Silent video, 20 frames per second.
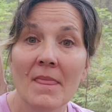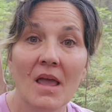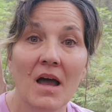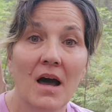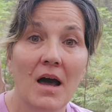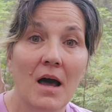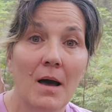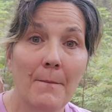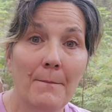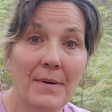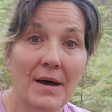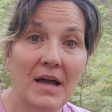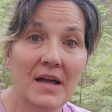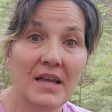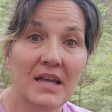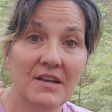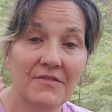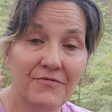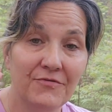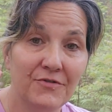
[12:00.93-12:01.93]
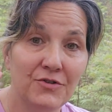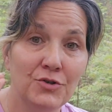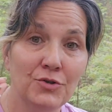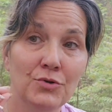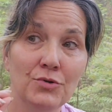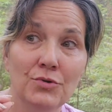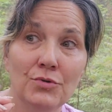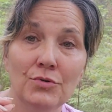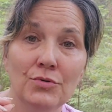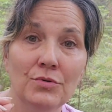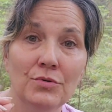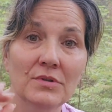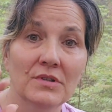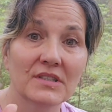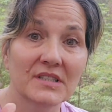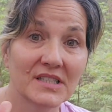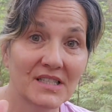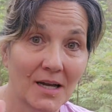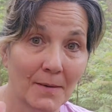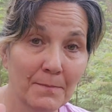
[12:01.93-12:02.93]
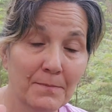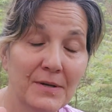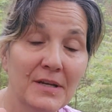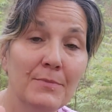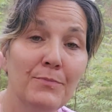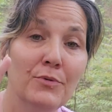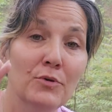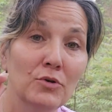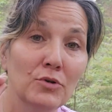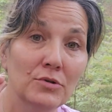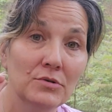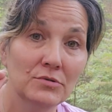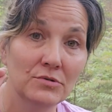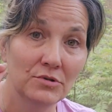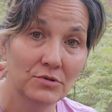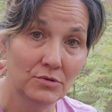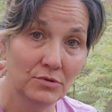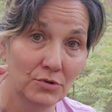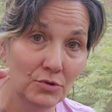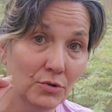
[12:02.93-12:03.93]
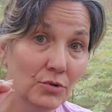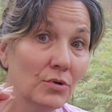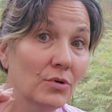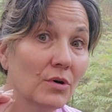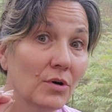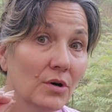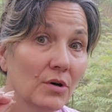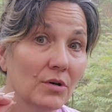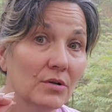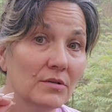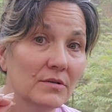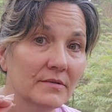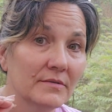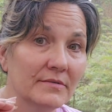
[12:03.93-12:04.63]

But some people Google,